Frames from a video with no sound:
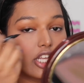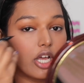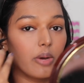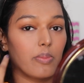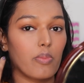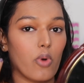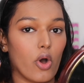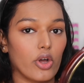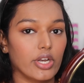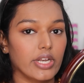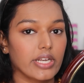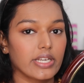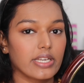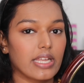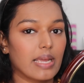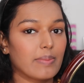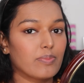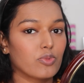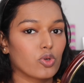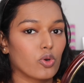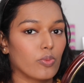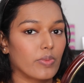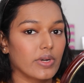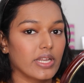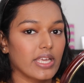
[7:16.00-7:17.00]
Now morning
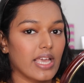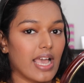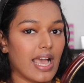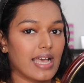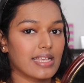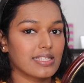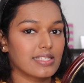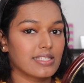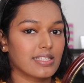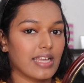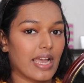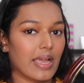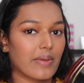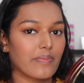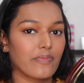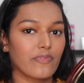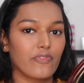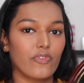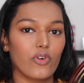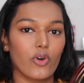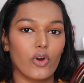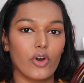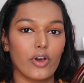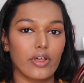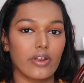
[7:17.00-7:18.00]
time, nobody has time
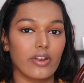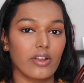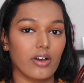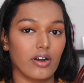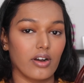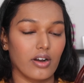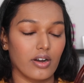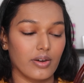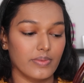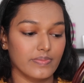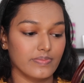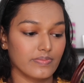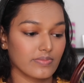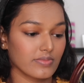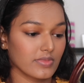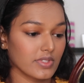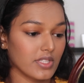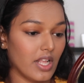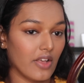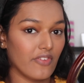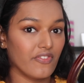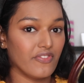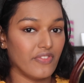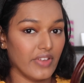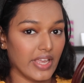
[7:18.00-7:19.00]
for
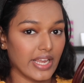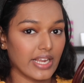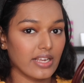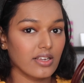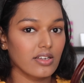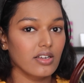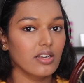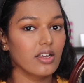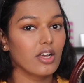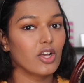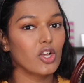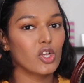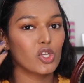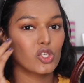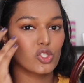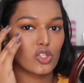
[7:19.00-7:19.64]
wing,